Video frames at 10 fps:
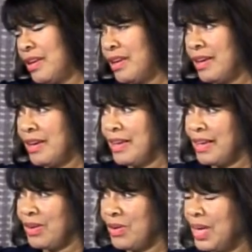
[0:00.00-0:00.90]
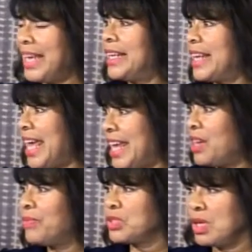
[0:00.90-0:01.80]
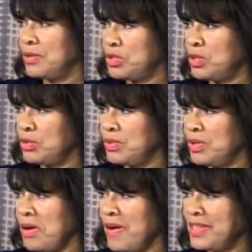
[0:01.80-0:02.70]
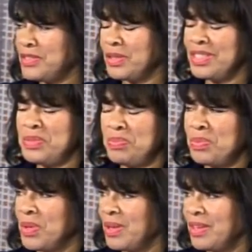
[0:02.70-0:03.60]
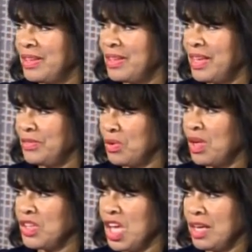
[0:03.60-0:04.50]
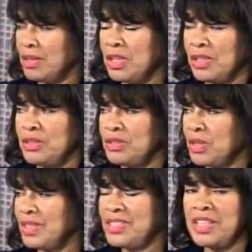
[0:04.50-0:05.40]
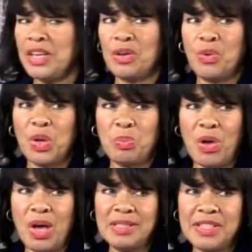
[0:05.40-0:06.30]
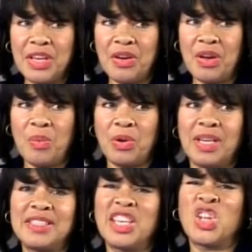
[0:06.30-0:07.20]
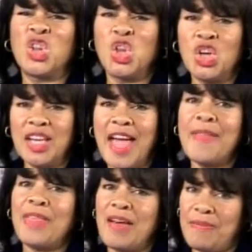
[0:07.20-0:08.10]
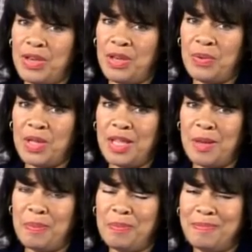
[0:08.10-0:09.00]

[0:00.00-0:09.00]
Eight. Or eight, yeah. eight of her daughter's yeah. children. Yeah. All right, so and they're all young babies. And they're all young. Young kids. So let's take a quick pause here and we're going to take a look at that video clip.